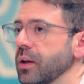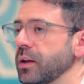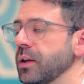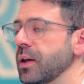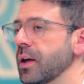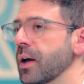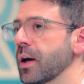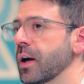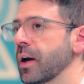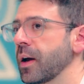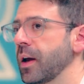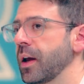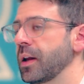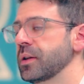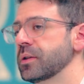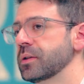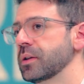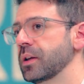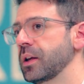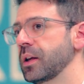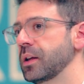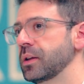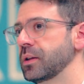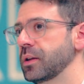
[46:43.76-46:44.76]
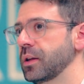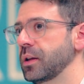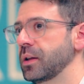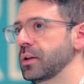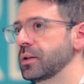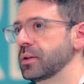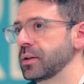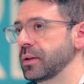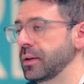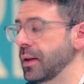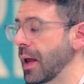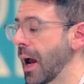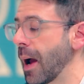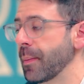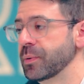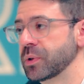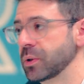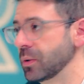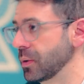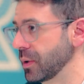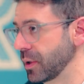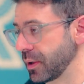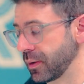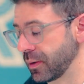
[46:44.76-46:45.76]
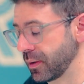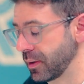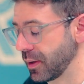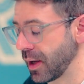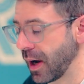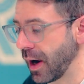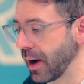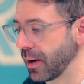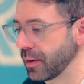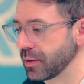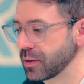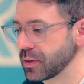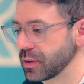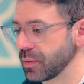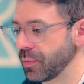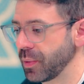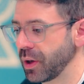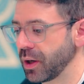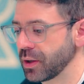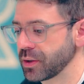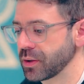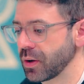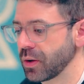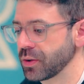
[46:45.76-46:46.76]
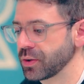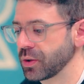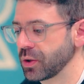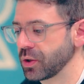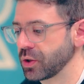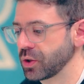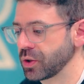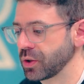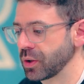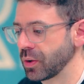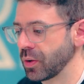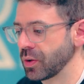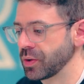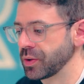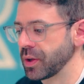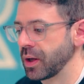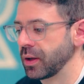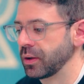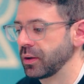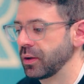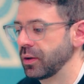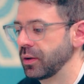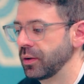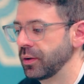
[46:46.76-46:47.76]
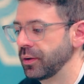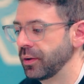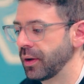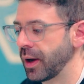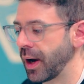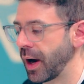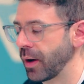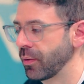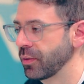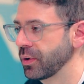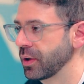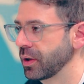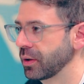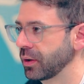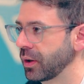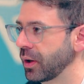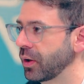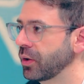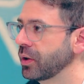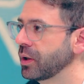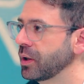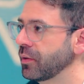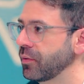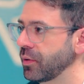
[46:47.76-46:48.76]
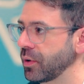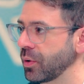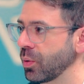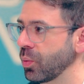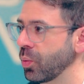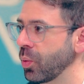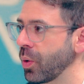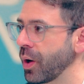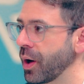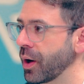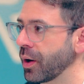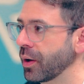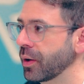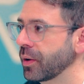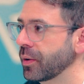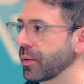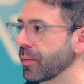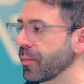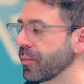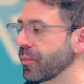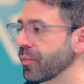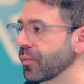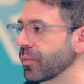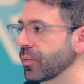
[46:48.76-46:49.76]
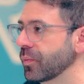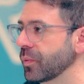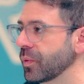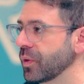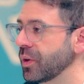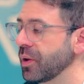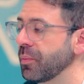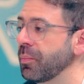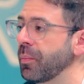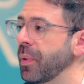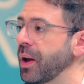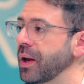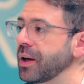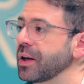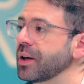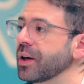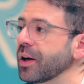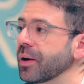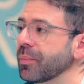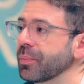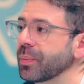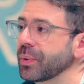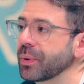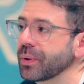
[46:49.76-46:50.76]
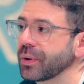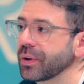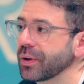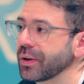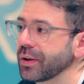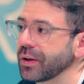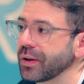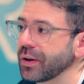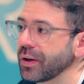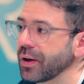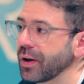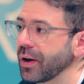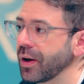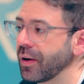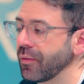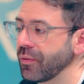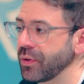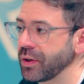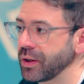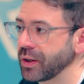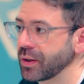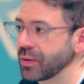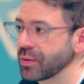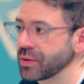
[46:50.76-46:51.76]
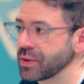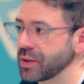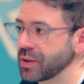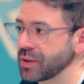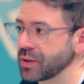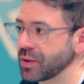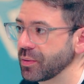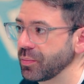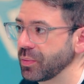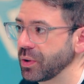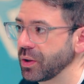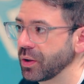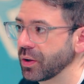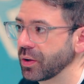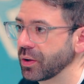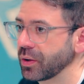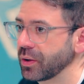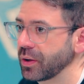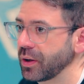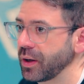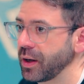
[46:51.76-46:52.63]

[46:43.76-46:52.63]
Yeah, it's absolutely that, but it shows that I don't think they're even aware the makeup of the ecosystem here.